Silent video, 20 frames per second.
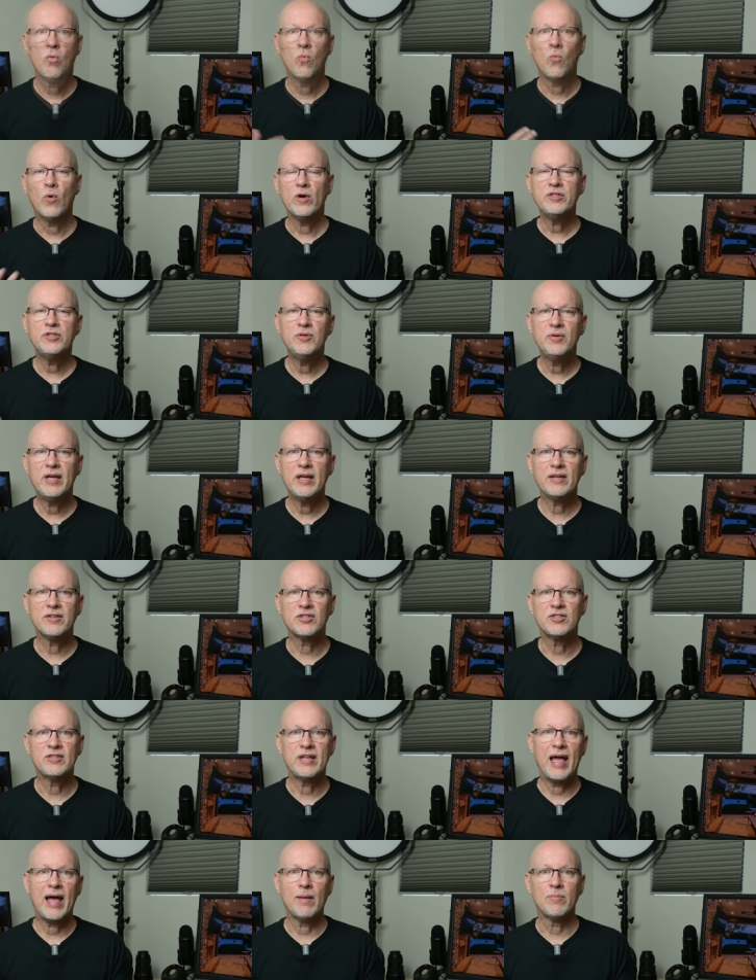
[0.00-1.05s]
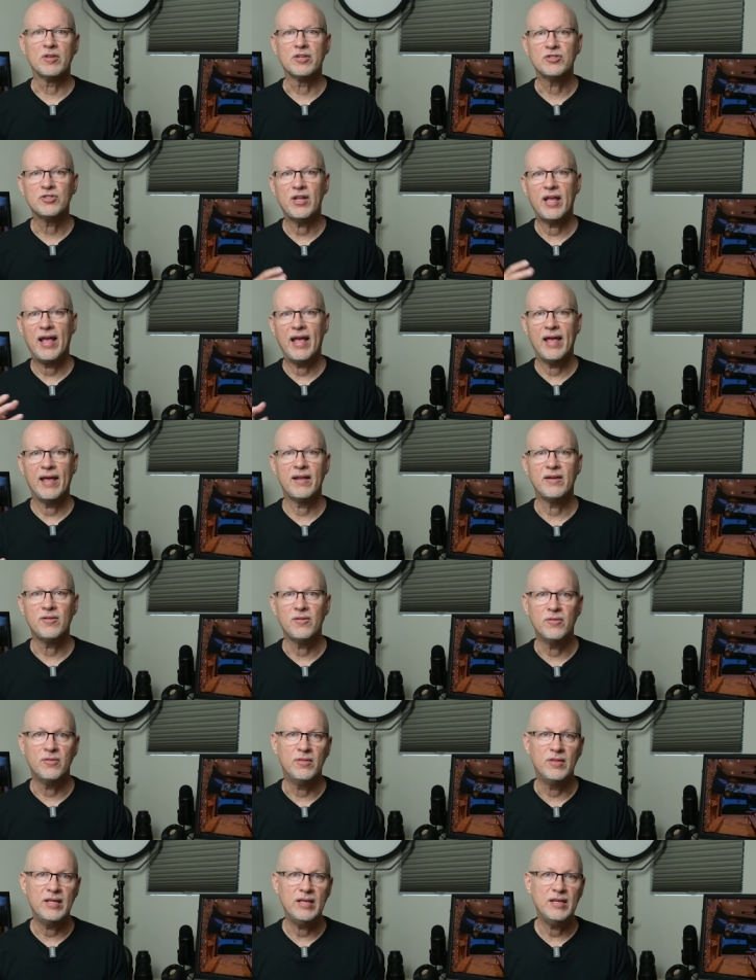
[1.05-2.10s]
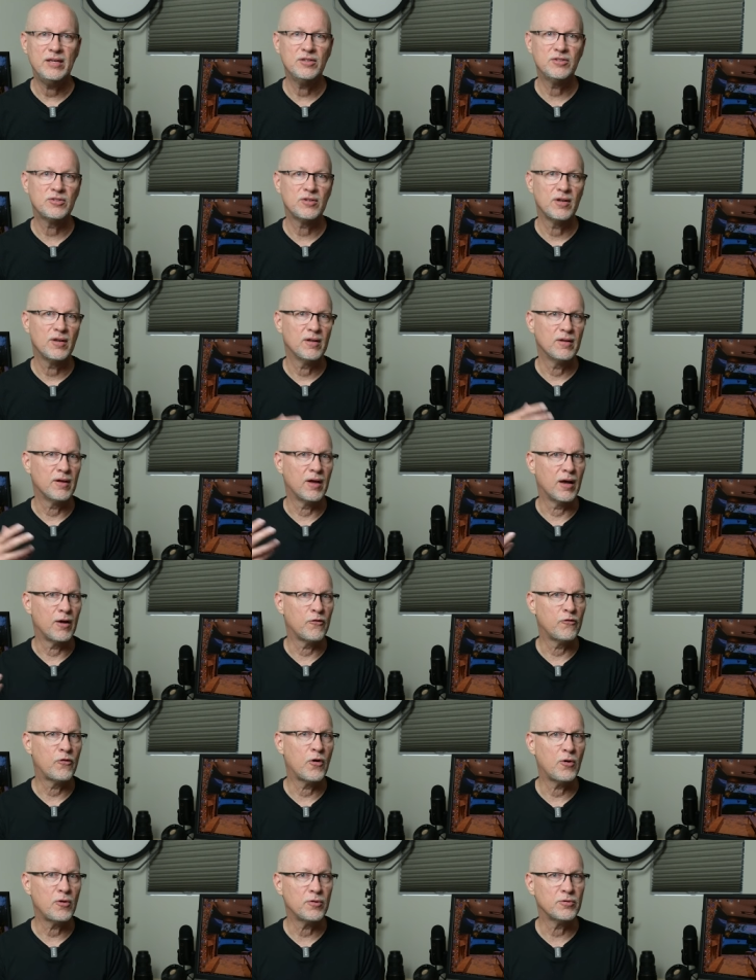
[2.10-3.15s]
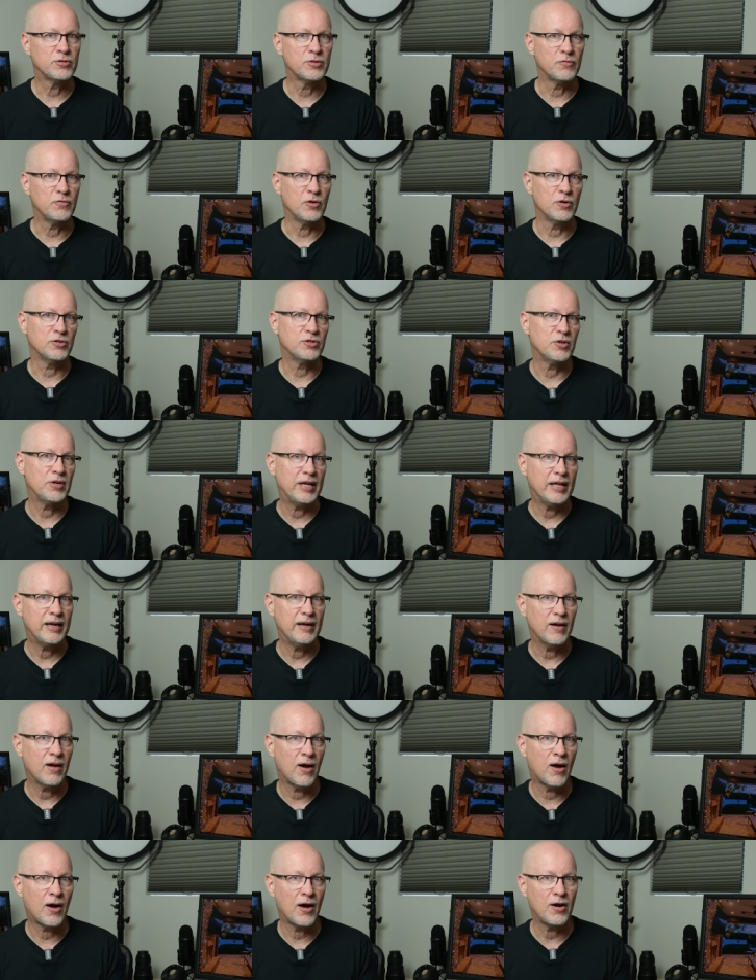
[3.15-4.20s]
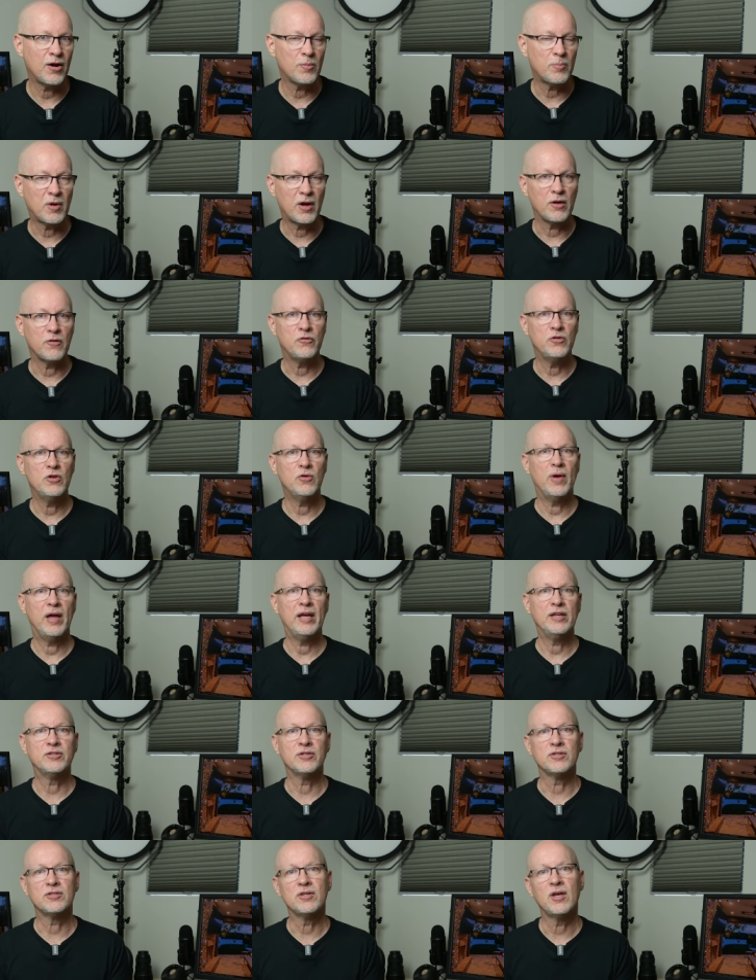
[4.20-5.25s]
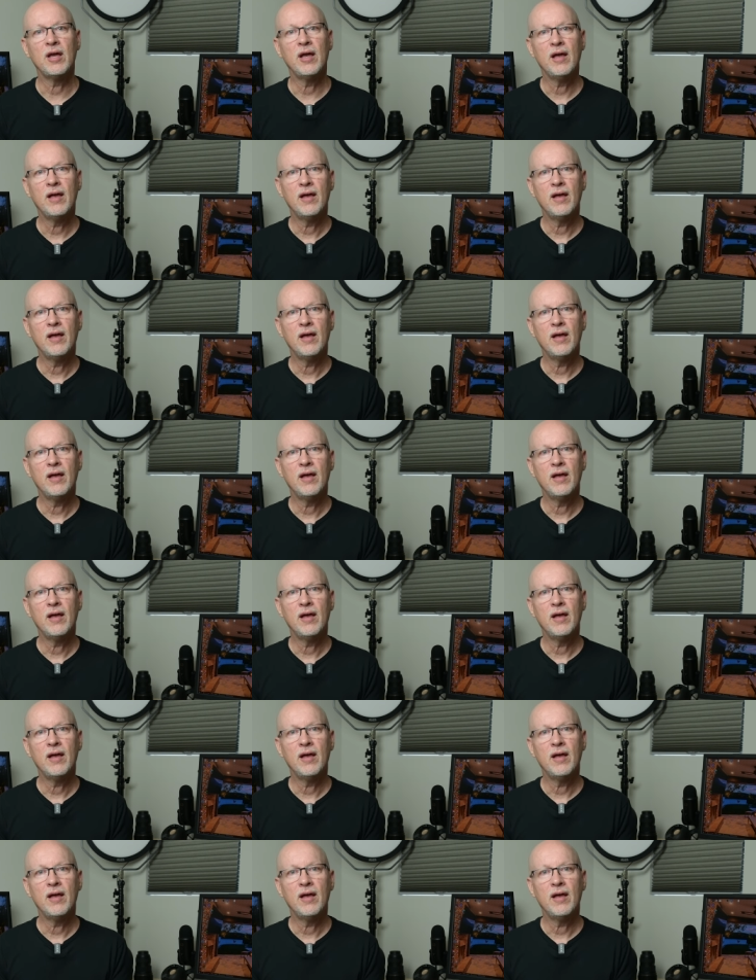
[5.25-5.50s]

Once you get established and these uh, photos of yours, you're getting hired by a few agents,